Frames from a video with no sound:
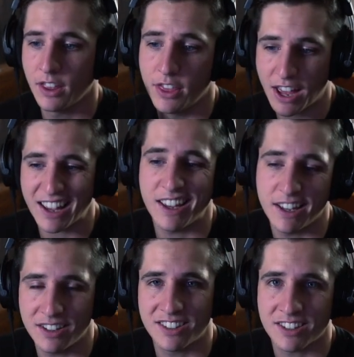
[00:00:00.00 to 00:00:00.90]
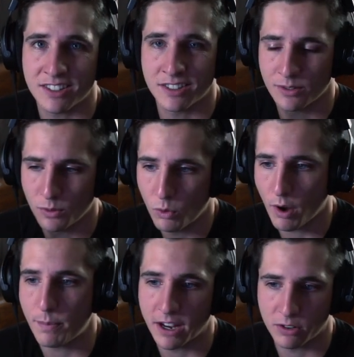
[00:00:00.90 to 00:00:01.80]
That is
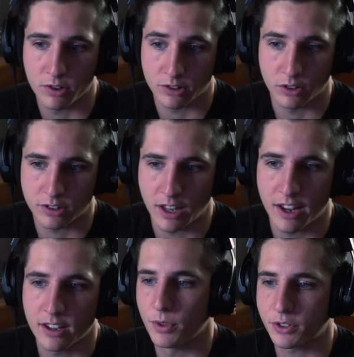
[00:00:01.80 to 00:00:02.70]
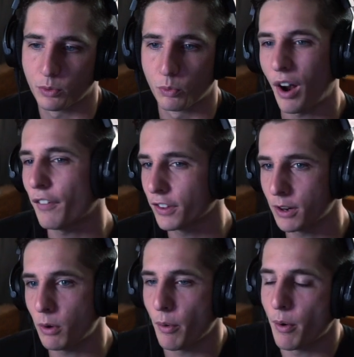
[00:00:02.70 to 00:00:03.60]
what pink noise looks like. That's
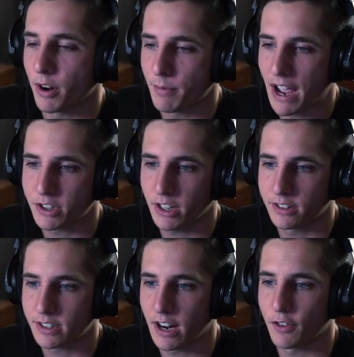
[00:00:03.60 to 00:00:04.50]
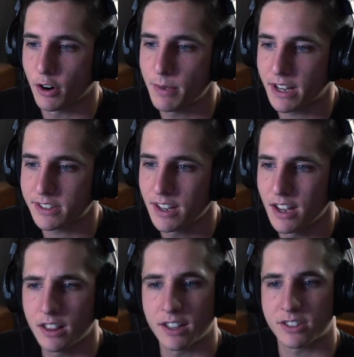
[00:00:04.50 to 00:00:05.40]
roughly what we want to match inside of our mix.
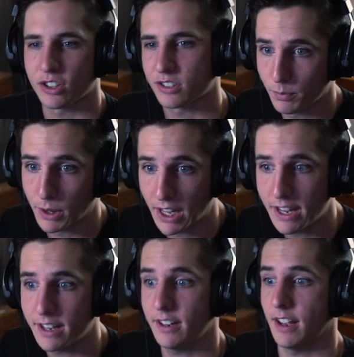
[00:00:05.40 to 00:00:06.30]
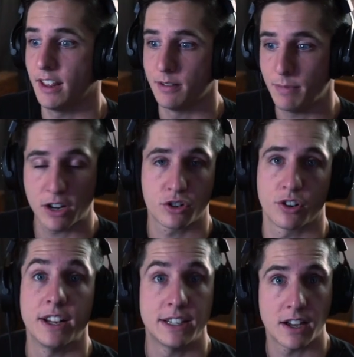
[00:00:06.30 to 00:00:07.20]
Let's just play it and then make
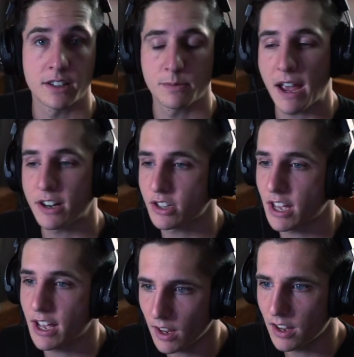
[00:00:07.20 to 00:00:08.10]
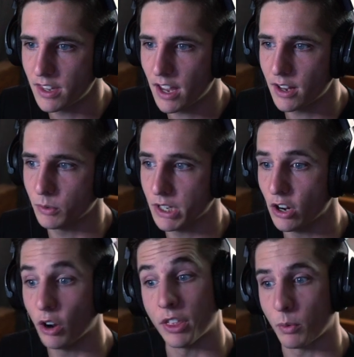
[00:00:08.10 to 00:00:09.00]
sure it does match that. And then we
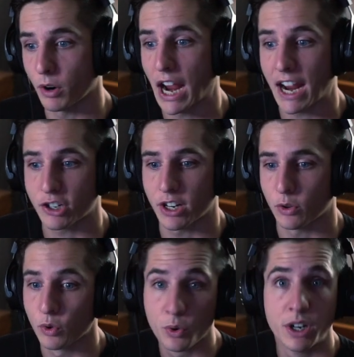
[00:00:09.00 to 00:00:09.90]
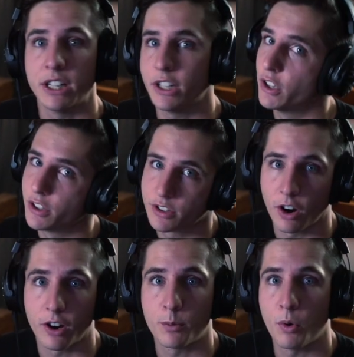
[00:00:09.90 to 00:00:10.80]
know that we're actually at a really good
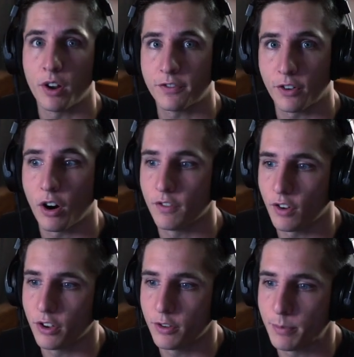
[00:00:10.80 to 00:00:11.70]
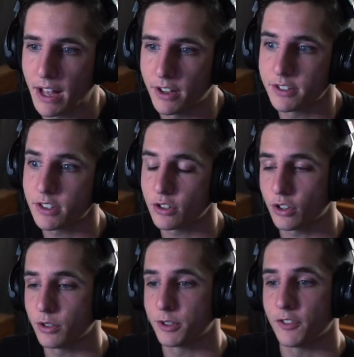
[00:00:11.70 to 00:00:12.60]
starting point for our volume balance in
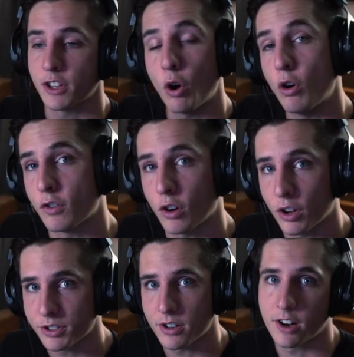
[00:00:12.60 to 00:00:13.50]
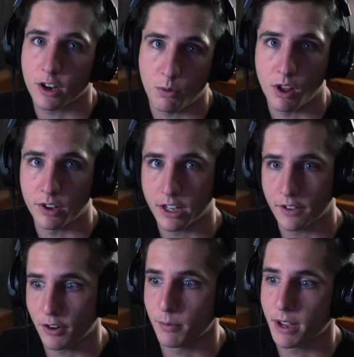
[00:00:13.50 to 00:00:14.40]
terms of the overall sonic quality
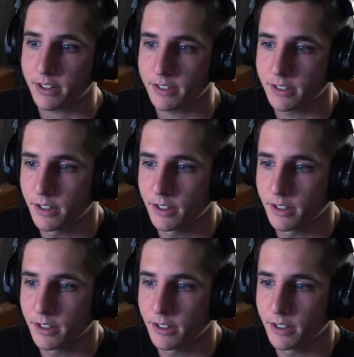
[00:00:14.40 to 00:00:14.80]
of our mix.